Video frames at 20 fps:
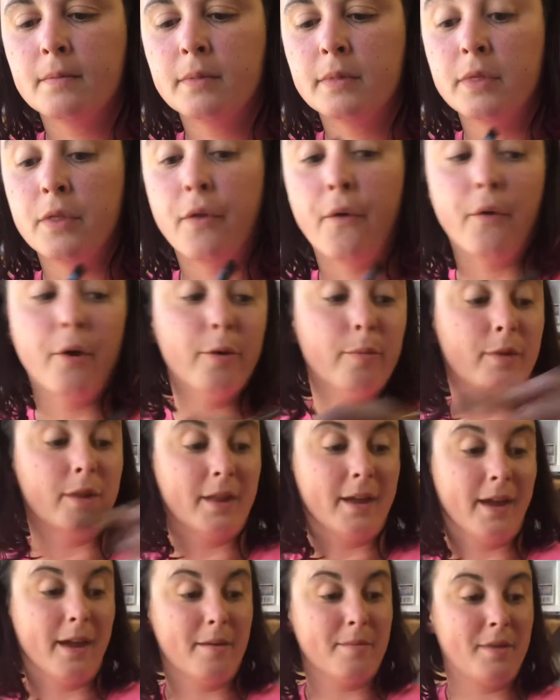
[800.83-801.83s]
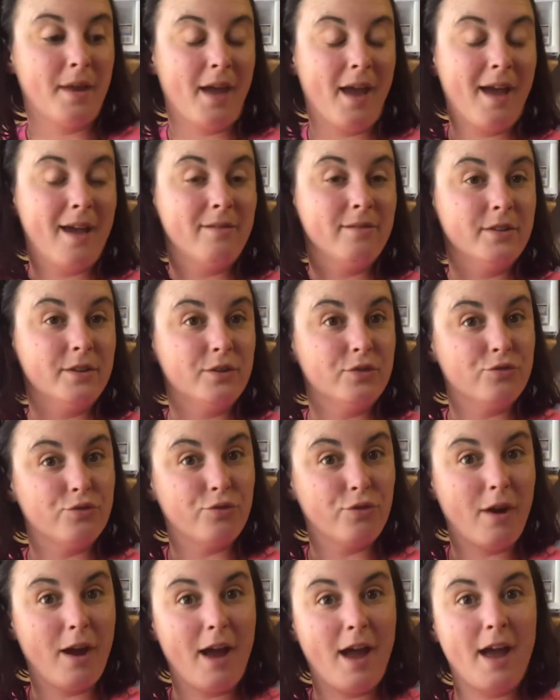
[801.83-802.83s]
Normally, I'm not having to
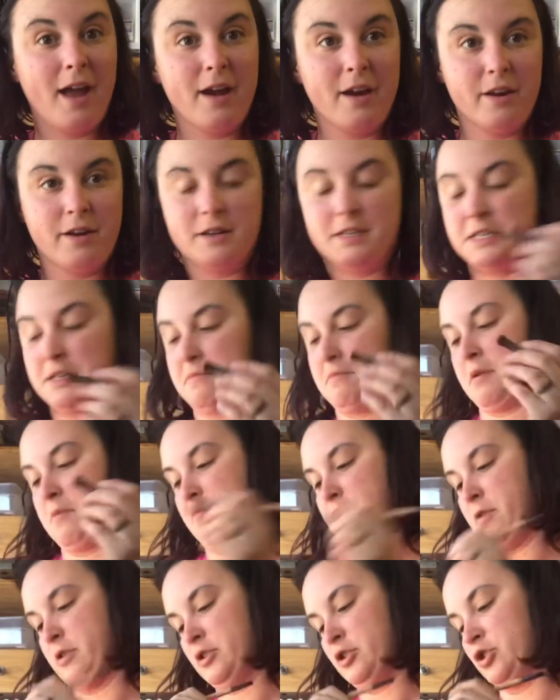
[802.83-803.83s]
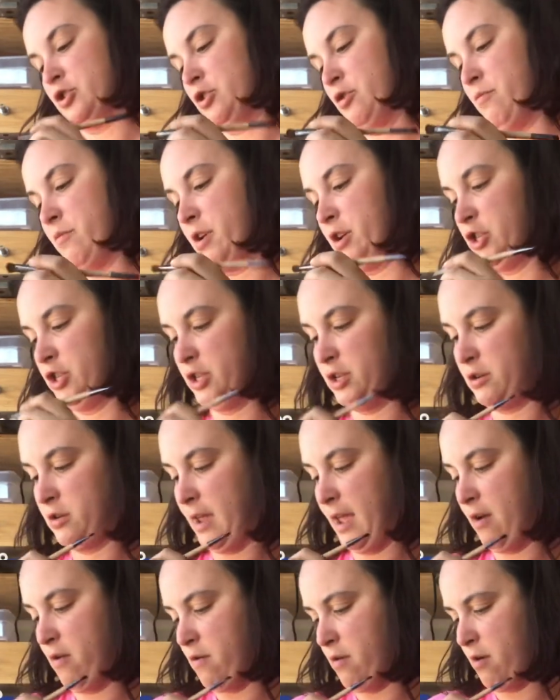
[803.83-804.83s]
dry or dip my brush so much in
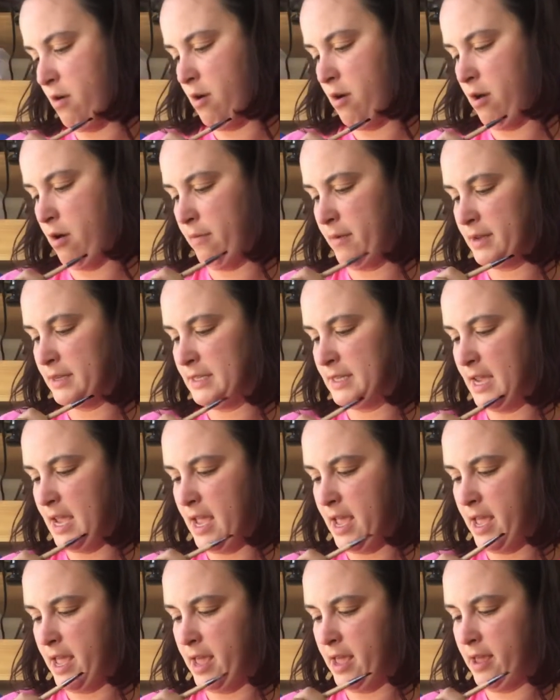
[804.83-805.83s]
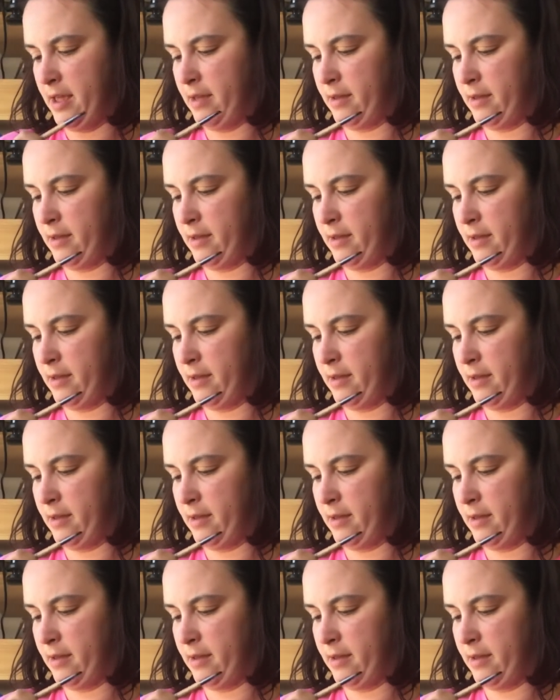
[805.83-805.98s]
alcohol, but dang.